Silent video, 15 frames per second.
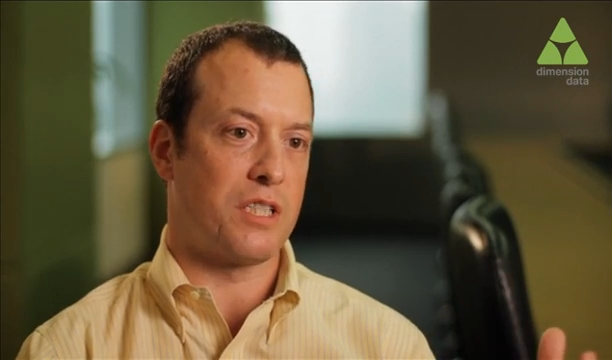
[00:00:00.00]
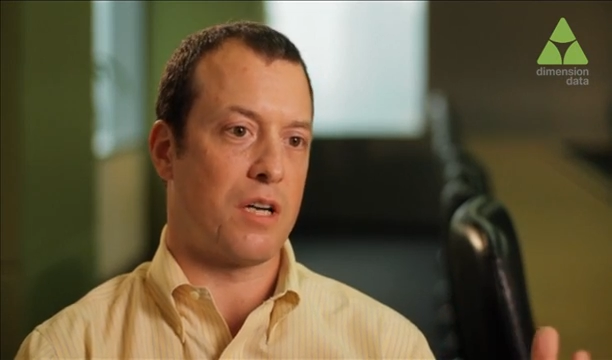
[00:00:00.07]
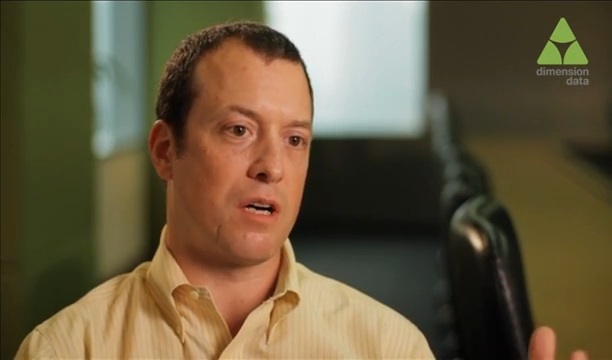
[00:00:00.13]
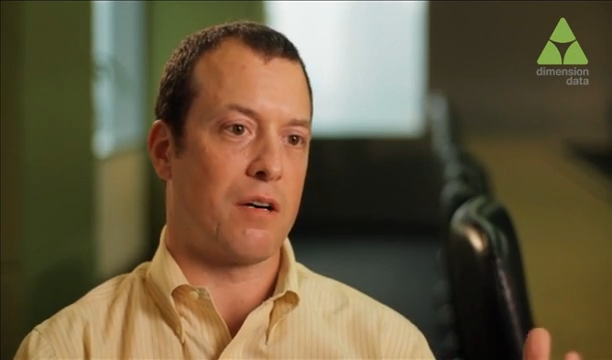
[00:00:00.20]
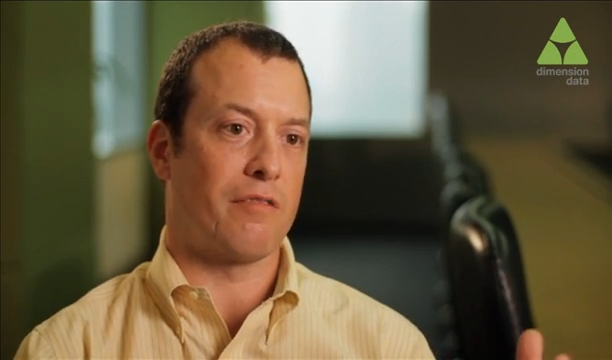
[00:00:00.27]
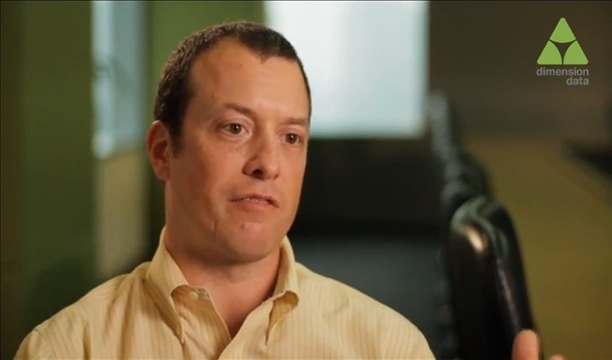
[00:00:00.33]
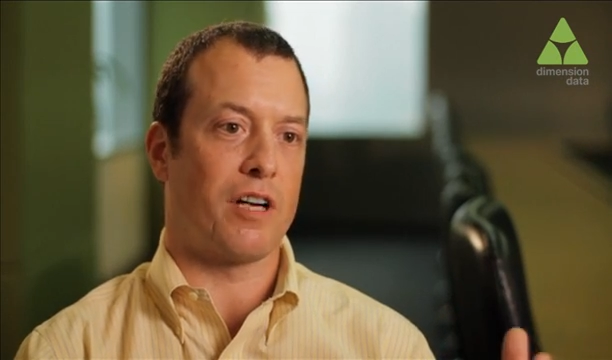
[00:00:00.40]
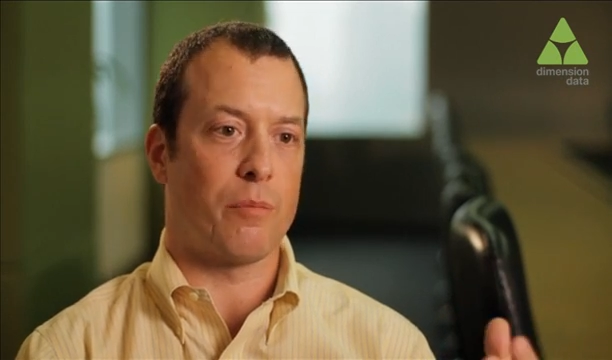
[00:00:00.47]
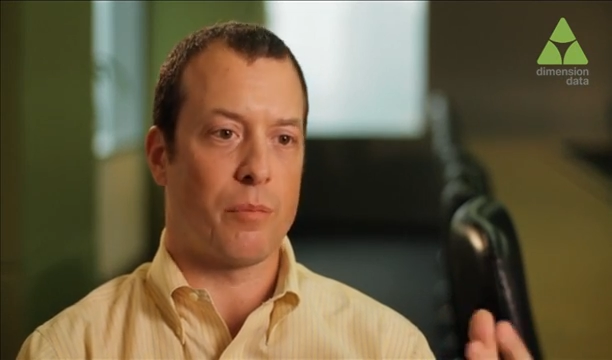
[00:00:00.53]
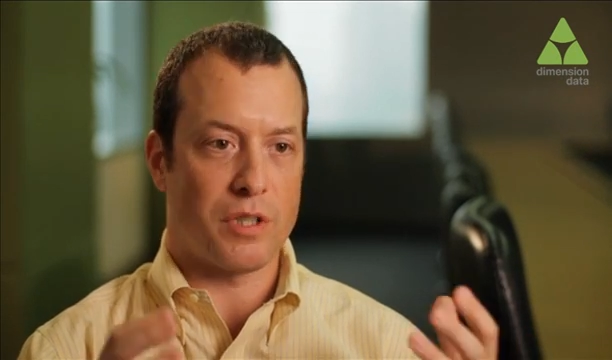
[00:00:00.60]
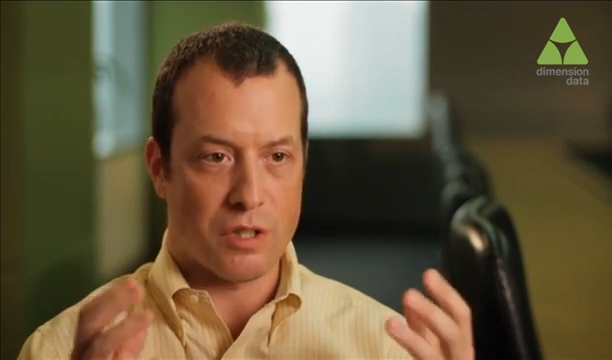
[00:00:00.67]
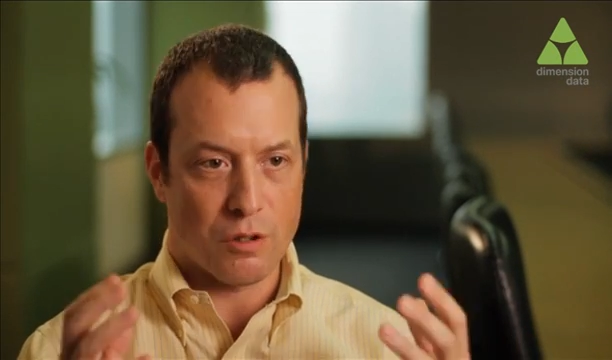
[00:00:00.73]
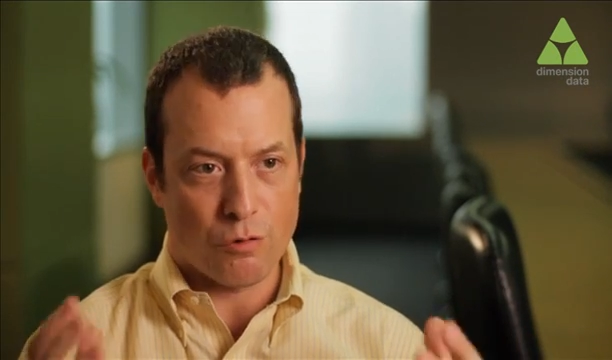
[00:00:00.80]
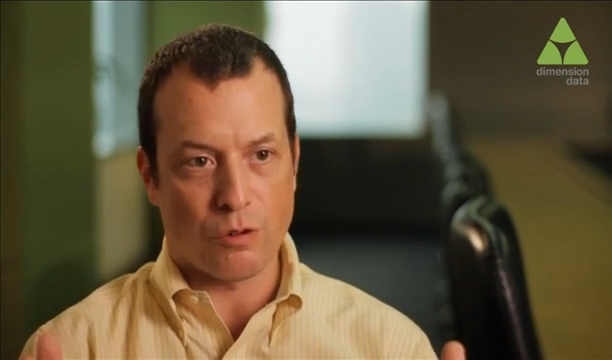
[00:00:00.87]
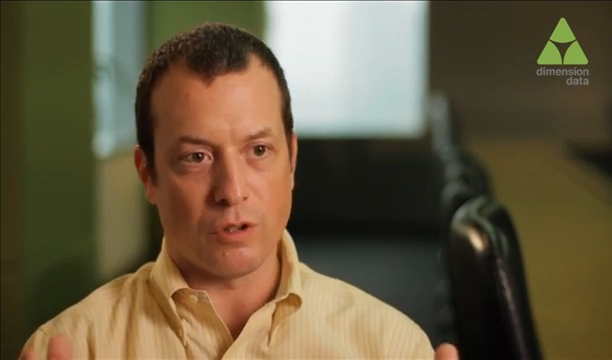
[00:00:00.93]
D R
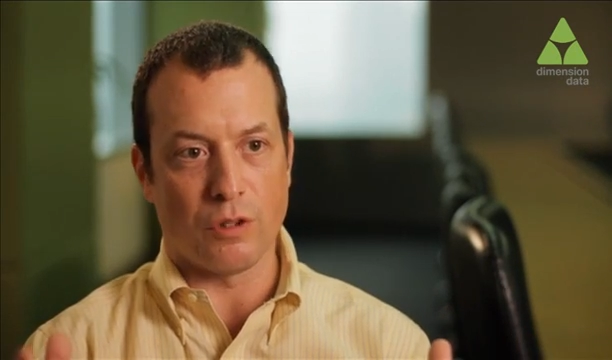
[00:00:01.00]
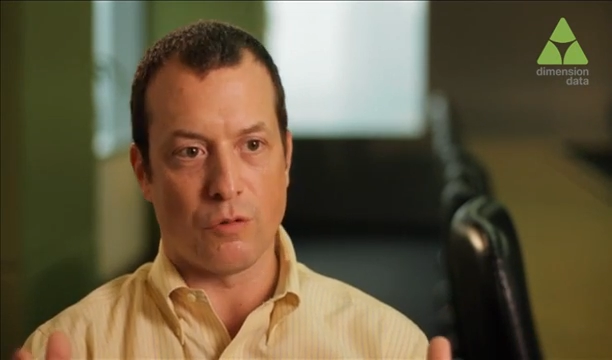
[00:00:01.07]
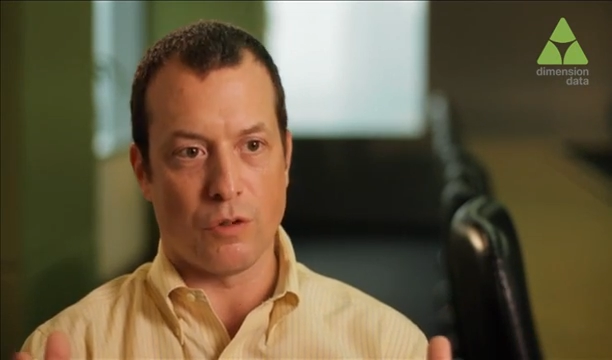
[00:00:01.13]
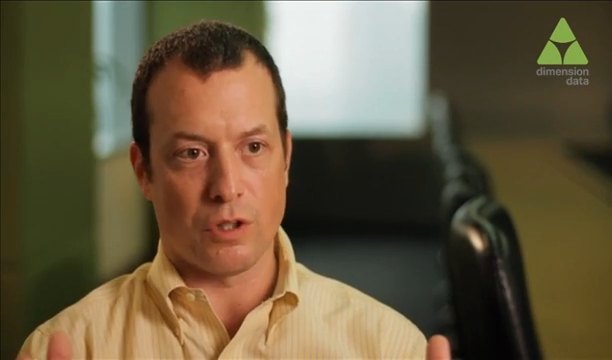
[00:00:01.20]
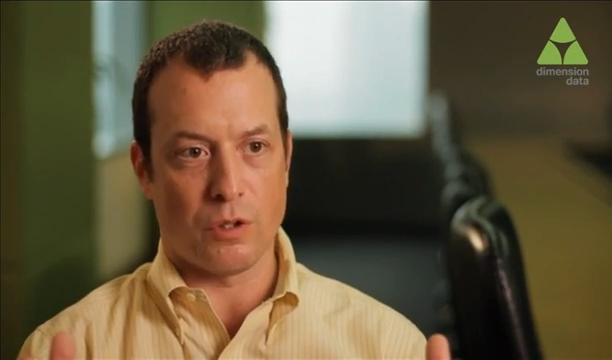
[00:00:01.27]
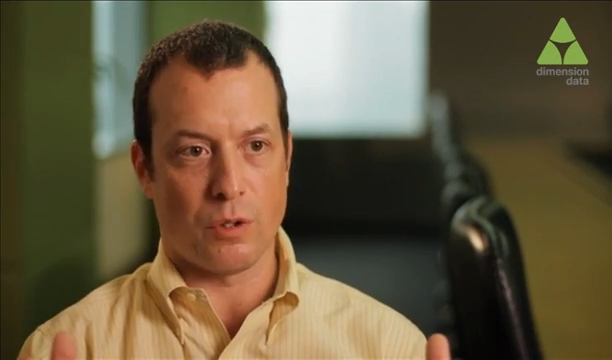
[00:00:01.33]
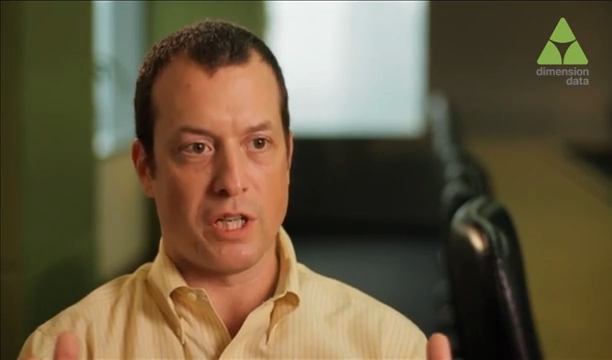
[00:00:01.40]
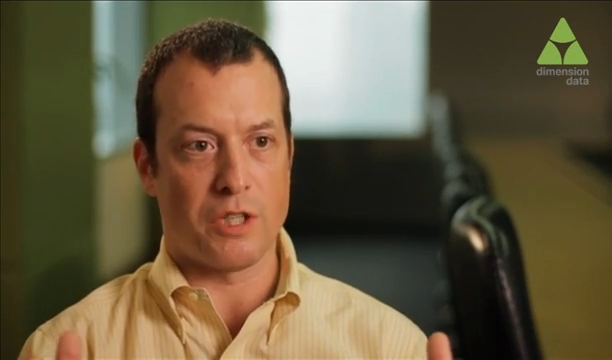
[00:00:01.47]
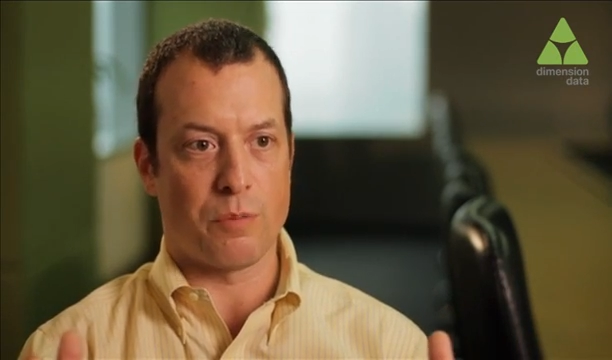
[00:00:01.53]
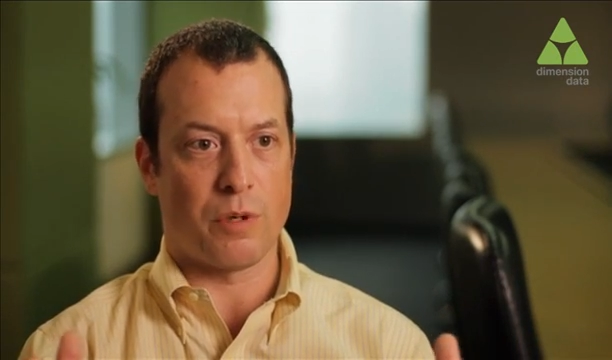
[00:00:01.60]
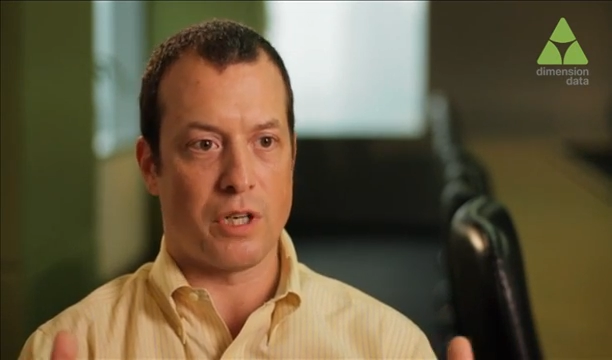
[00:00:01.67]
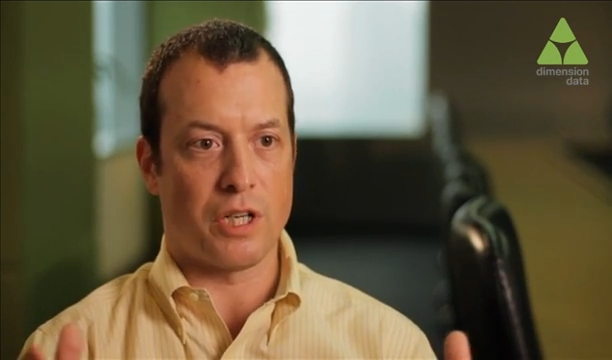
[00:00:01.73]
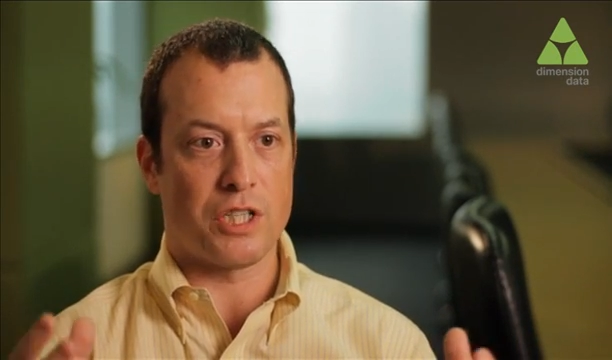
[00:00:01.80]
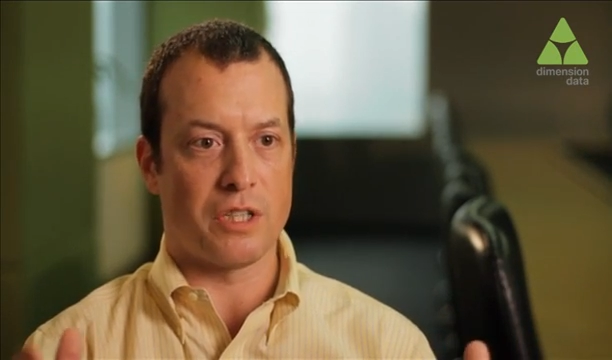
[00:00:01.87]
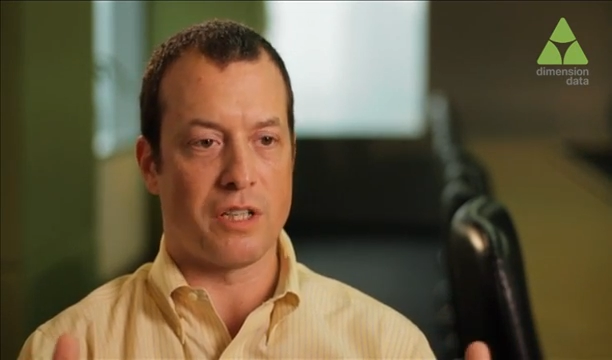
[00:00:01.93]
environment and a fully virtualized
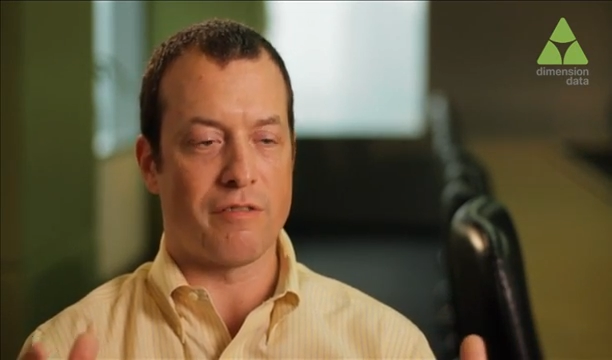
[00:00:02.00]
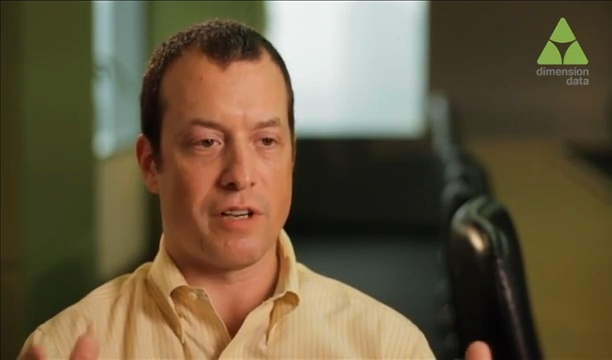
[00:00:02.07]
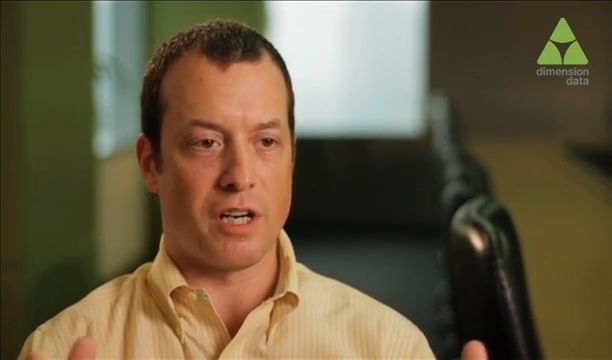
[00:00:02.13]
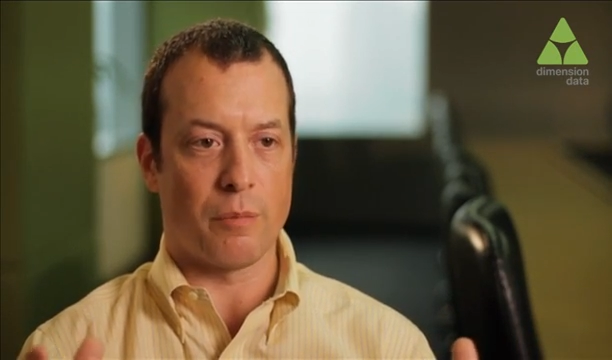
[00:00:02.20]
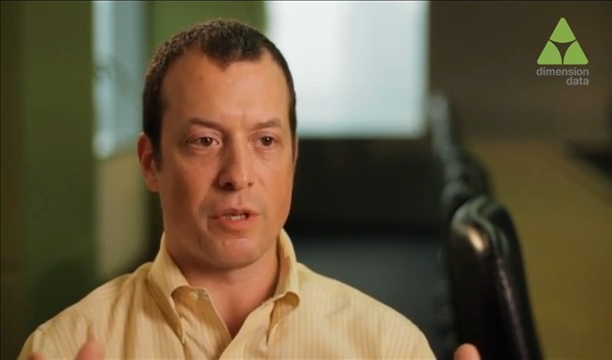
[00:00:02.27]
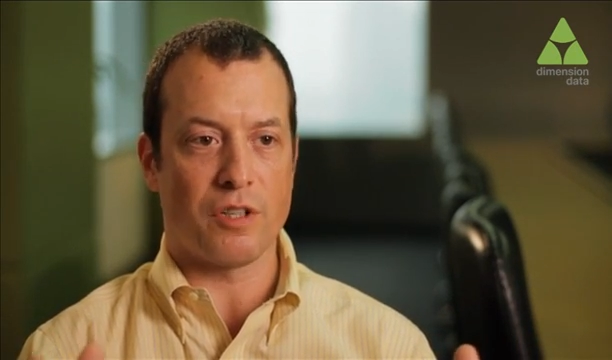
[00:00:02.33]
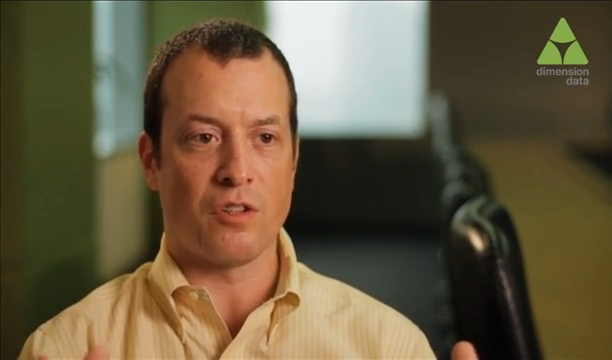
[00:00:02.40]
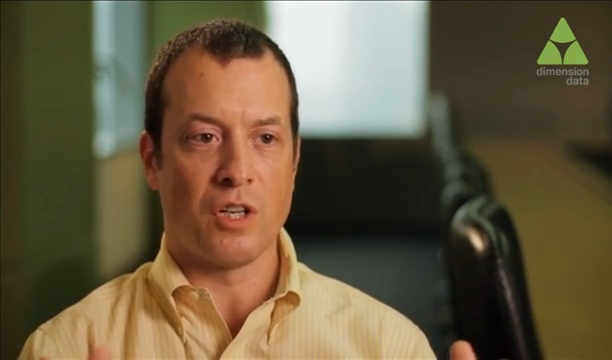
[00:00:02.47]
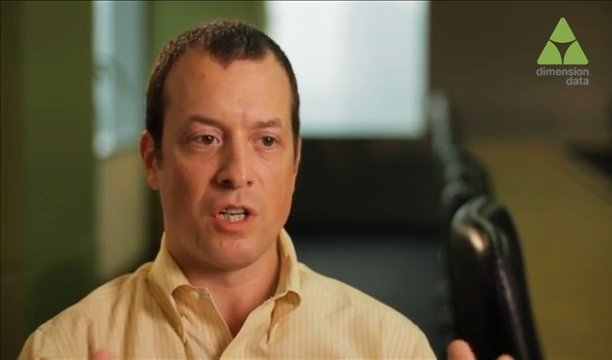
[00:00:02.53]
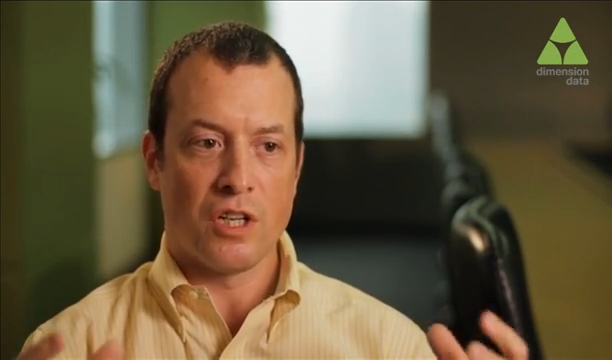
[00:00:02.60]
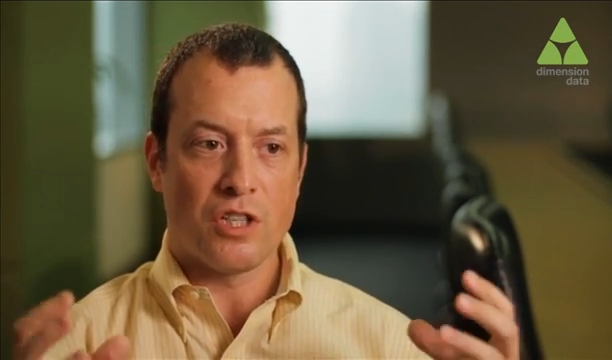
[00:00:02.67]
production environment,